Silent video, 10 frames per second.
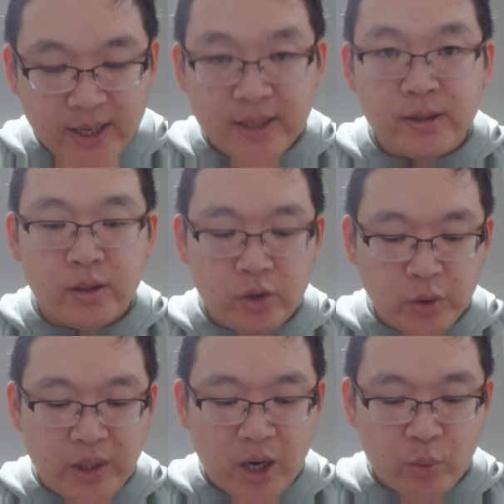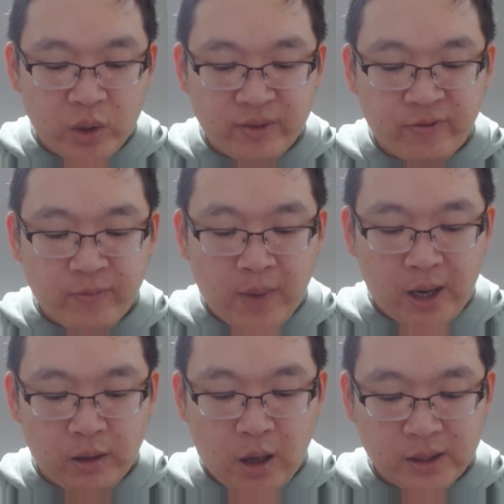is to get rid of
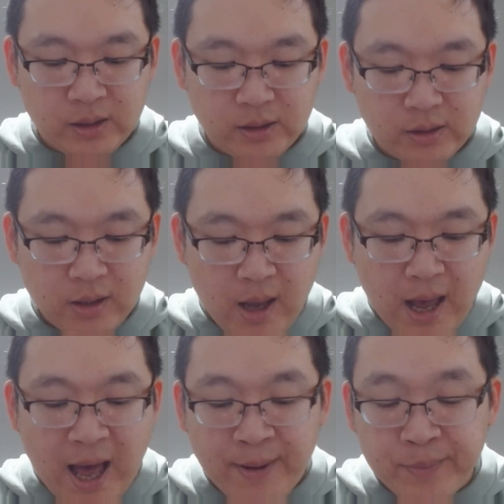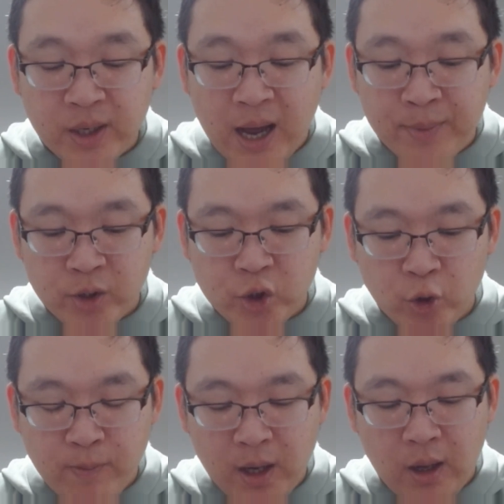my losses. And I'm going to
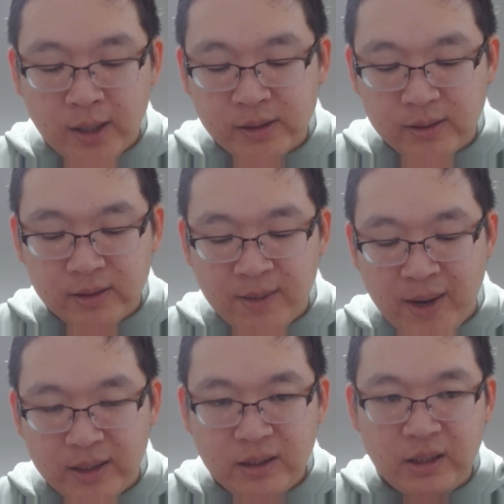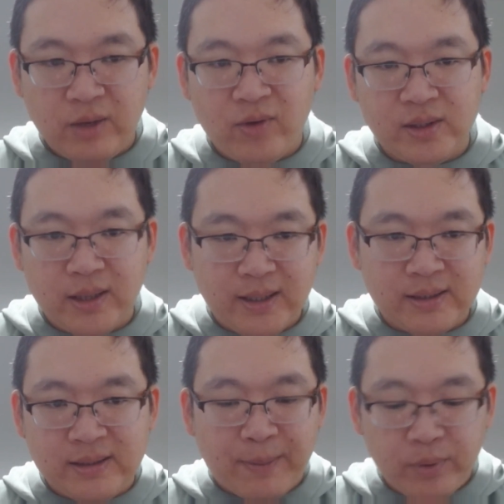show you my losses in my TFSA
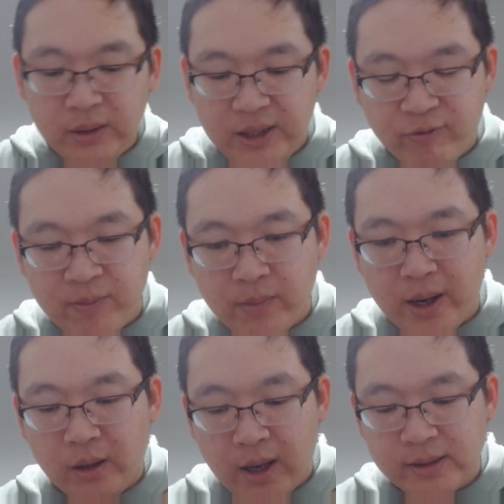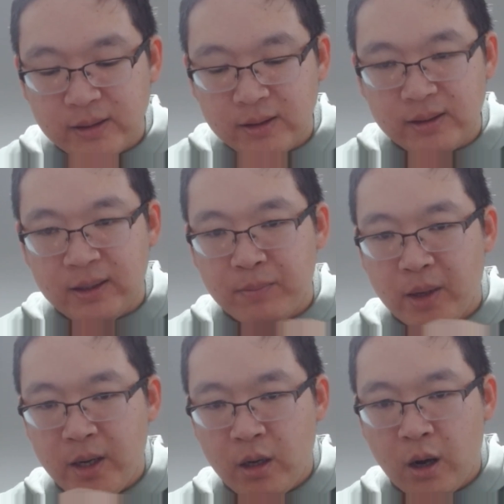separately from my losses in
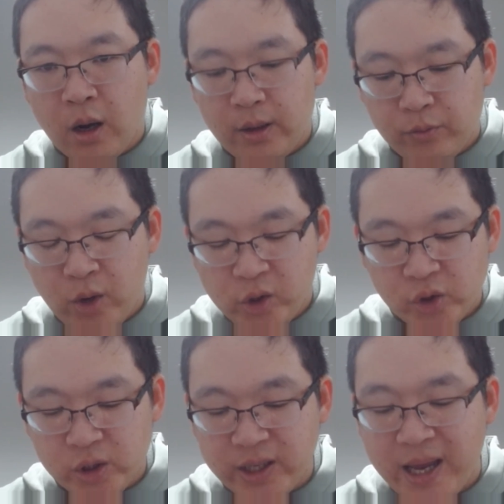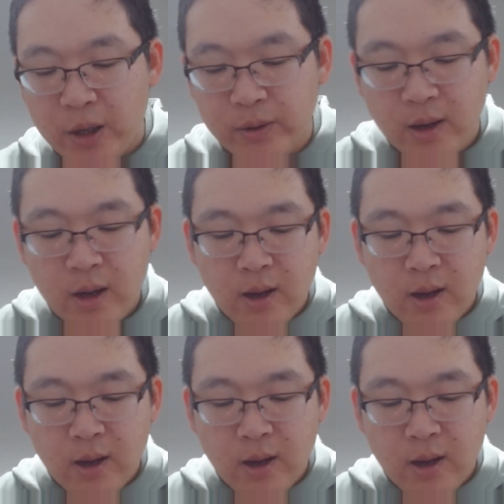my non-registered account,